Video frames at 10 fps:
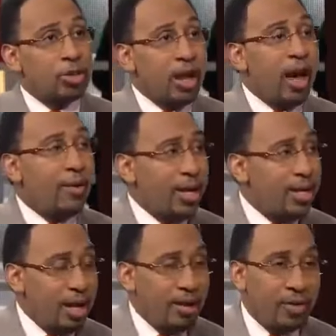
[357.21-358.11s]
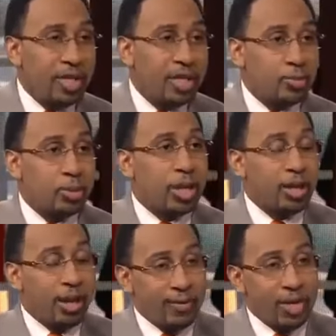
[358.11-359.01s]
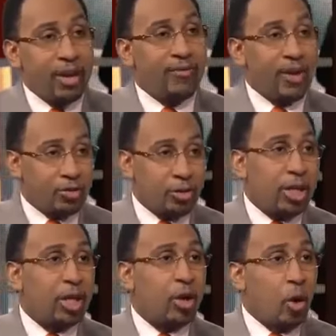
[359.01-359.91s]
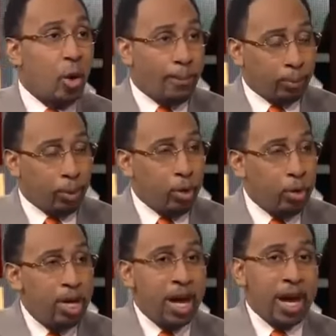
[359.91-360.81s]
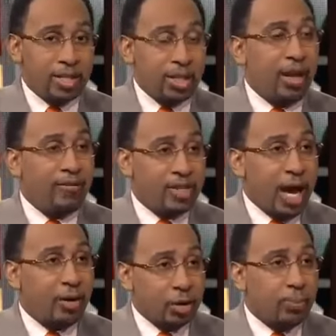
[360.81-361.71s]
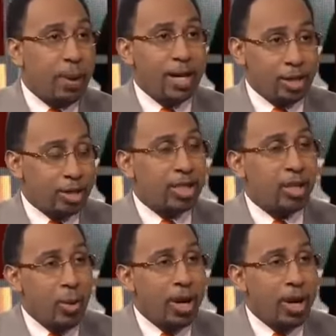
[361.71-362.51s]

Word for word: who's now in Denver. This was an 11 year veteran and an all pro at your left mm-hmm. tackle spot. You see